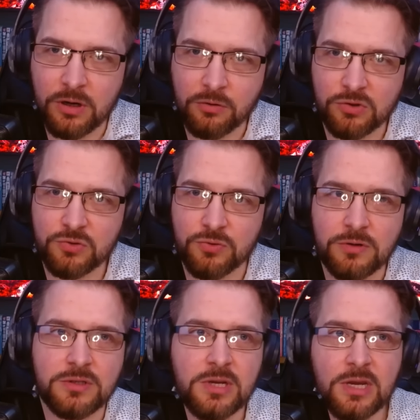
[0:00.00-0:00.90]

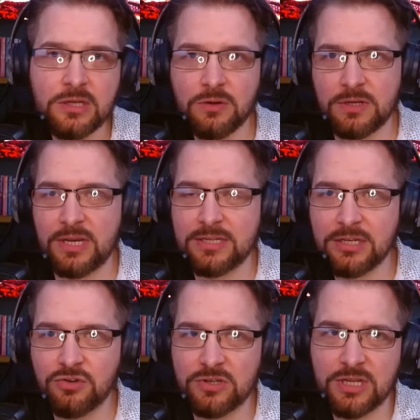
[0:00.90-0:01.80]
crossroads. So it's
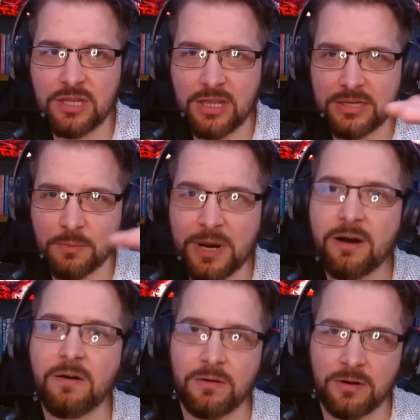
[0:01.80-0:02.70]
interesting that there's a
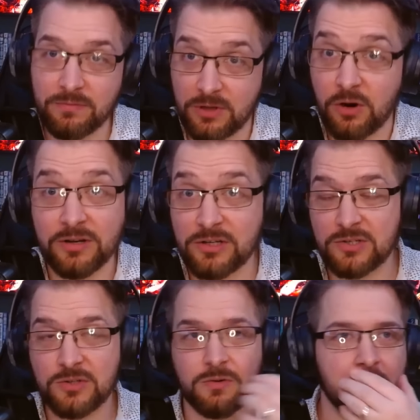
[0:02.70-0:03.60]
parallel. I
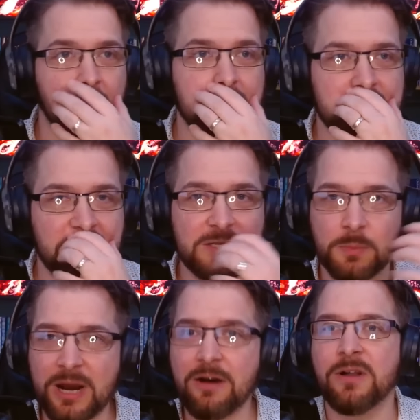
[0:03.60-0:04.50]
just sort of noticed that there's
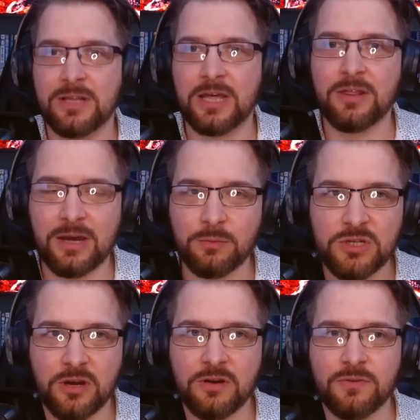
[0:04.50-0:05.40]
a parallel there. That was kind